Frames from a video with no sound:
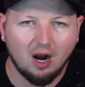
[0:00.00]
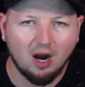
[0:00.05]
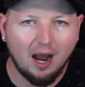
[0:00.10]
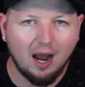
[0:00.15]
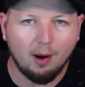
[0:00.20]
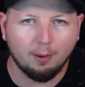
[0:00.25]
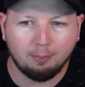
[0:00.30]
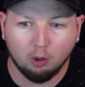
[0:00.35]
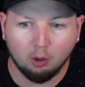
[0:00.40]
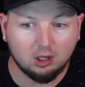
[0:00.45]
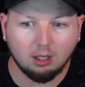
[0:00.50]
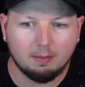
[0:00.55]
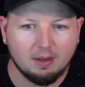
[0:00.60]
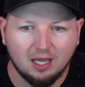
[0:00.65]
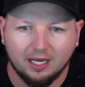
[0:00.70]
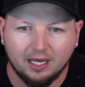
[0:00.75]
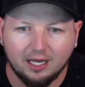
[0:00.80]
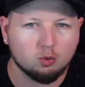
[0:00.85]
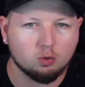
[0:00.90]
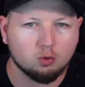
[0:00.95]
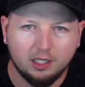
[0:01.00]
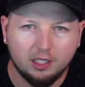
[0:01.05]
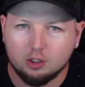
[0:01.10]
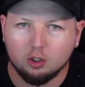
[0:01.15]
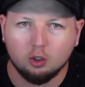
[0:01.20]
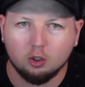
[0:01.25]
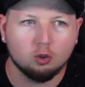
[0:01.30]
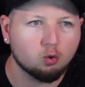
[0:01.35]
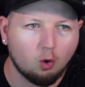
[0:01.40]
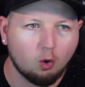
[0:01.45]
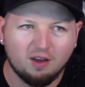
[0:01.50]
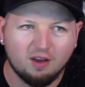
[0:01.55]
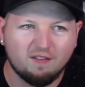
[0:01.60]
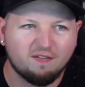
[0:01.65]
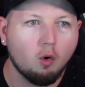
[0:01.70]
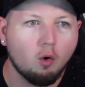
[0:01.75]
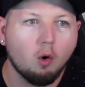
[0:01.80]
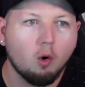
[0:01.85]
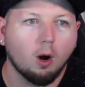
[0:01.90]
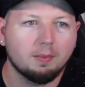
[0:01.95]
I would put them at like 22,
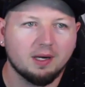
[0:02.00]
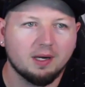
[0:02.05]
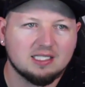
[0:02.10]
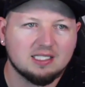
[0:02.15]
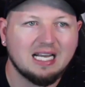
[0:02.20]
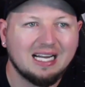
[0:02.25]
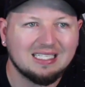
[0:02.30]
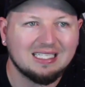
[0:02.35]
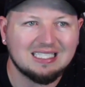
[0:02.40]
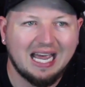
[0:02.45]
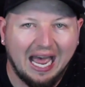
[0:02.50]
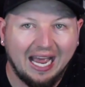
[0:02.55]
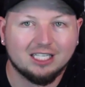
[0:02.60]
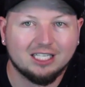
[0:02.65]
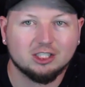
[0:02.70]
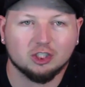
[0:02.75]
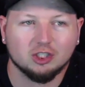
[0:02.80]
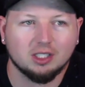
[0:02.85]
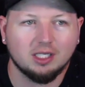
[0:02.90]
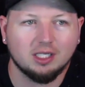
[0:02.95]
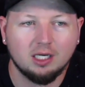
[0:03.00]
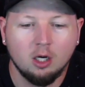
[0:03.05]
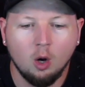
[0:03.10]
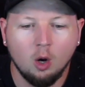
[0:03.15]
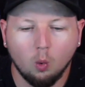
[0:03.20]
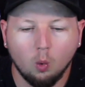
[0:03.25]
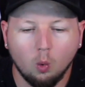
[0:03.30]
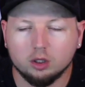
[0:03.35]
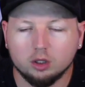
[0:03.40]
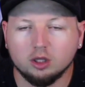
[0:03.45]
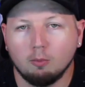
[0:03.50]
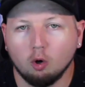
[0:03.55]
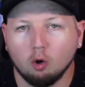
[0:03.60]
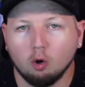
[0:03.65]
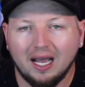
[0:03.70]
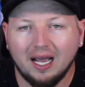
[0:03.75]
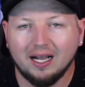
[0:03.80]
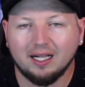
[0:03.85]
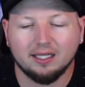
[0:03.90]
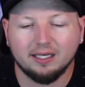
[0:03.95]
24, because that's actually what they're more
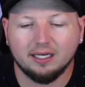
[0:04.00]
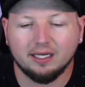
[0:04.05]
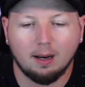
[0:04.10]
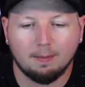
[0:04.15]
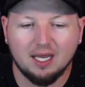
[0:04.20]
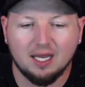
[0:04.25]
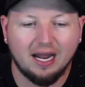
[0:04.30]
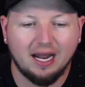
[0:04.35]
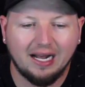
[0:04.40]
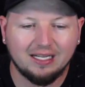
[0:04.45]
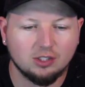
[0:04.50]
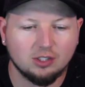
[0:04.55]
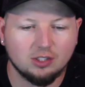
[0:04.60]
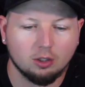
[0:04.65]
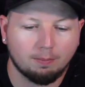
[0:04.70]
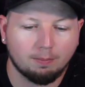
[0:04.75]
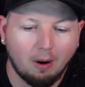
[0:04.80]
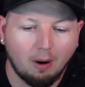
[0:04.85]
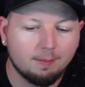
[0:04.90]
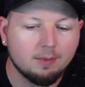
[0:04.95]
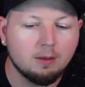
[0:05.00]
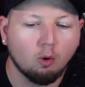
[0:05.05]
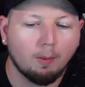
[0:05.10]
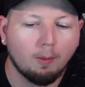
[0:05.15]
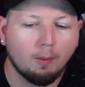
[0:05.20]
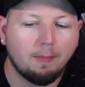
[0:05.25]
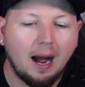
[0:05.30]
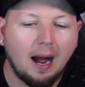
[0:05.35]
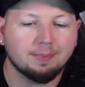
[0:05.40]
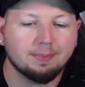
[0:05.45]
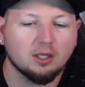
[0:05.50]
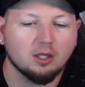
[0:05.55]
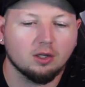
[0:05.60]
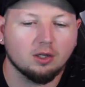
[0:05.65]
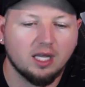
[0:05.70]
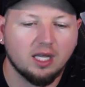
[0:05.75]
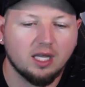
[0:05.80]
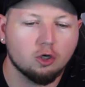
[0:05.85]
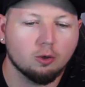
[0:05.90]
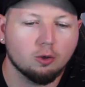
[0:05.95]
likely to come in at. So they're probably more popular
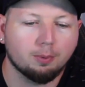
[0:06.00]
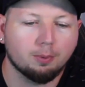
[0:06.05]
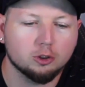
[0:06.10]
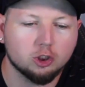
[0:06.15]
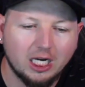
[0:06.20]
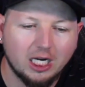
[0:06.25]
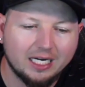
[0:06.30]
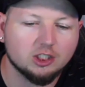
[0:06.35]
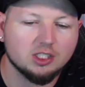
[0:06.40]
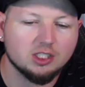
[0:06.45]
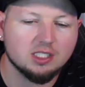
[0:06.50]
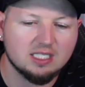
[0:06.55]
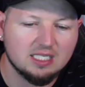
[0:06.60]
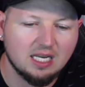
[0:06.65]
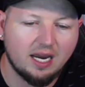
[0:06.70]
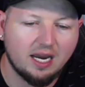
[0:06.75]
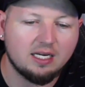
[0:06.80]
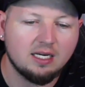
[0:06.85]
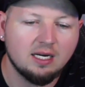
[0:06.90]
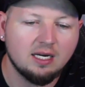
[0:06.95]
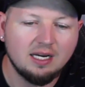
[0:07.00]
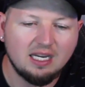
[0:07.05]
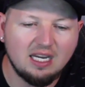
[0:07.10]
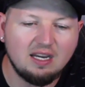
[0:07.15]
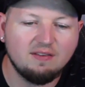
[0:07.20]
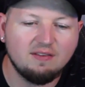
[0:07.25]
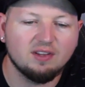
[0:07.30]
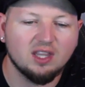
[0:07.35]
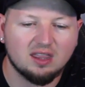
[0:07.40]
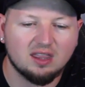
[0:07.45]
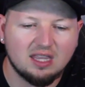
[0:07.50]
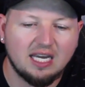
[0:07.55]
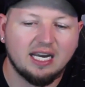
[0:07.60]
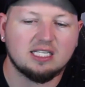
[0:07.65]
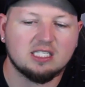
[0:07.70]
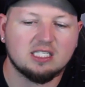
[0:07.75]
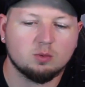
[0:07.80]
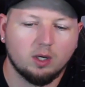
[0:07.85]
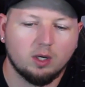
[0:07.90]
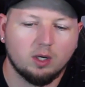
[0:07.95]
than your projection site even
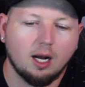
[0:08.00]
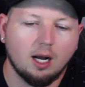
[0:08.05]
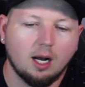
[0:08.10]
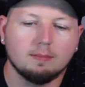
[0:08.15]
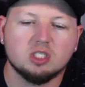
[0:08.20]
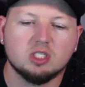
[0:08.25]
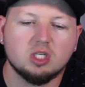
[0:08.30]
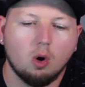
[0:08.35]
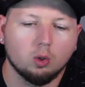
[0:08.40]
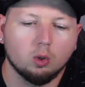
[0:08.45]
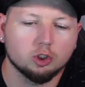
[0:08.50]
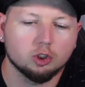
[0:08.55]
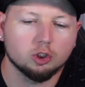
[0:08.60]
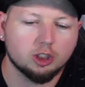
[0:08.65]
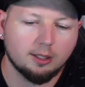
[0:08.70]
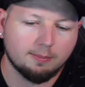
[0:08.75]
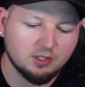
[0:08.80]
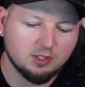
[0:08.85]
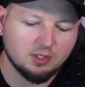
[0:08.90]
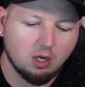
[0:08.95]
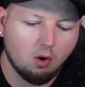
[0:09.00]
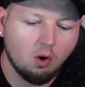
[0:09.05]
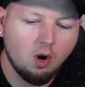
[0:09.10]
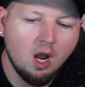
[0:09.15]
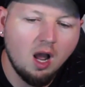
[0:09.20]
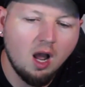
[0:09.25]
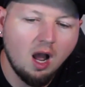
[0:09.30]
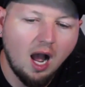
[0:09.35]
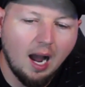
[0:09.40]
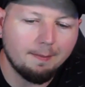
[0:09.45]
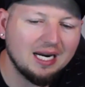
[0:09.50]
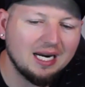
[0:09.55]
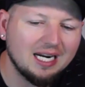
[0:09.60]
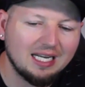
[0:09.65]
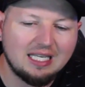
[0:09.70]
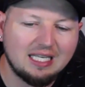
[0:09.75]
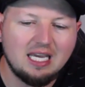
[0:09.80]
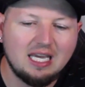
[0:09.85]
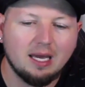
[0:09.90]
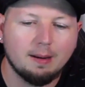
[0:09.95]
thinks when it comes to ownership. So I'm going to
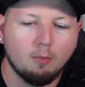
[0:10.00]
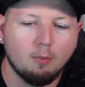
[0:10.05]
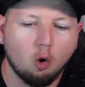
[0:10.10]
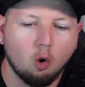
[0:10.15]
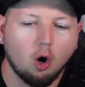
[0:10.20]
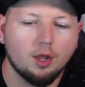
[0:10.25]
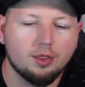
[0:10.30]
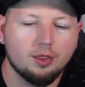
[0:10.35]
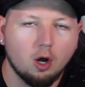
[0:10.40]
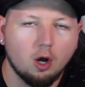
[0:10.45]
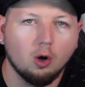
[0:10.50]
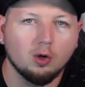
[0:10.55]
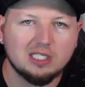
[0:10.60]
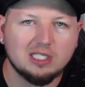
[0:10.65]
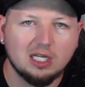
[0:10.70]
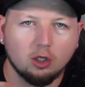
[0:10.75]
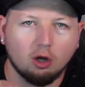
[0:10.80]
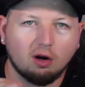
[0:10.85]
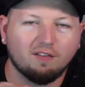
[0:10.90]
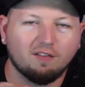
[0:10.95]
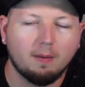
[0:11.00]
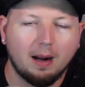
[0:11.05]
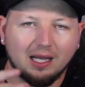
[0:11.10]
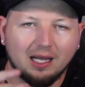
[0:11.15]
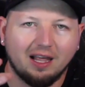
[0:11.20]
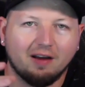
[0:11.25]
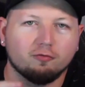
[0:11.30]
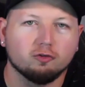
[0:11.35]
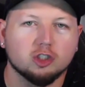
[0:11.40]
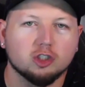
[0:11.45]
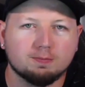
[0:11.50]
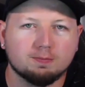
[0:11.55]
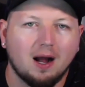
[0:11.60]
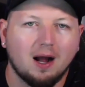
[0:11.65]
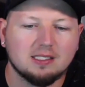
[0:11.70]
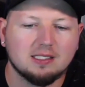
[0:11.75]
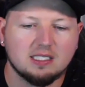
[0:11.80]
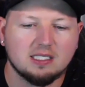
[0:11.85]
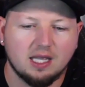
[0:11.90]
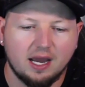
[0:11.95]
key in more on those and look for my leverage
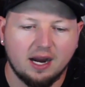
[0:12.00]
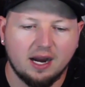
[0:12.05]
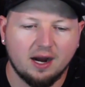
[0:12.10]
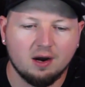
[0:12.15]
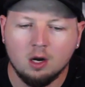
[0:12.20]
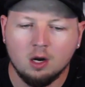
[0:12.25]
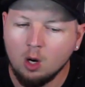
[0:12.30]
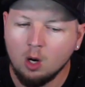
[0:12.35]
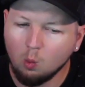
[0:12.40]
spots there.